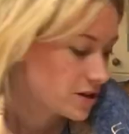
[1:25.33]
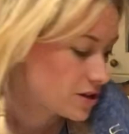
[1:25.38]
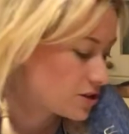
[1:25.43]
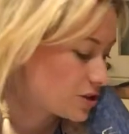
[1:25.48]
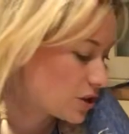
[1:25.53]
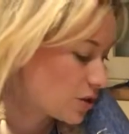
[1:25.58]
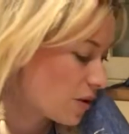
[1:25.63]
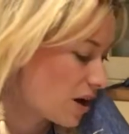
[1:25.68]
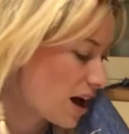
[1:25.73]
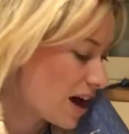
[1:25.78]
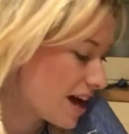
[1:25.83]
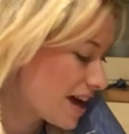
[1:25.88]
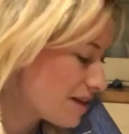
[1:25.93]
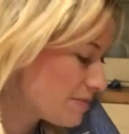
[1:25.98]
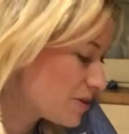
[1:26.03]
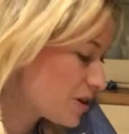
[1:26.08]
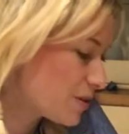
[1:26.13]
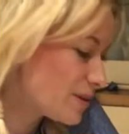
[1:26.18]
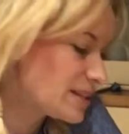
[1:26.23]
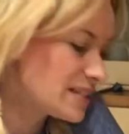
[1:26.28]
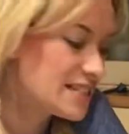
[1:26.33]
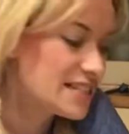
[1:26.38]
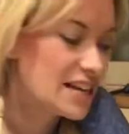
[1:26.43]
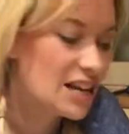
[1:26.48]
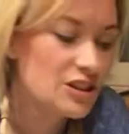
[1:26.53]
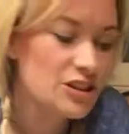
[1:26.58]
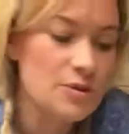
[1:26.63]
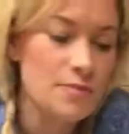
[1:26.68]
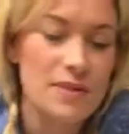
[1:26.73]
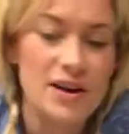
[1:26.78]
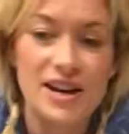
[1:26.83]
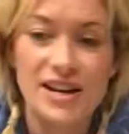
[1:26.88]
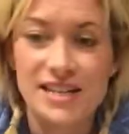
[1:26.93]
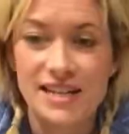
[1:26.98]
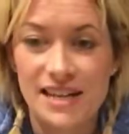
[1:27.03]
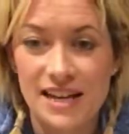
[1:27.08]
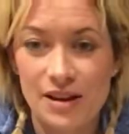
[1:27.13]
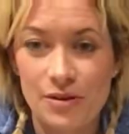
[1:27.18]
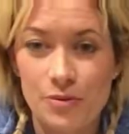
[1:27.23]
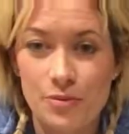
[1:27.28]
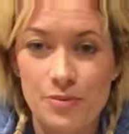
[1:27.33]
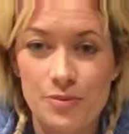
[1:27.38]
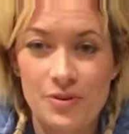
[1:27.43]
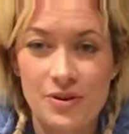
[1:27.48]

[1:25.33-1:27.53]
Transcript: So I'm going to tell you mine now,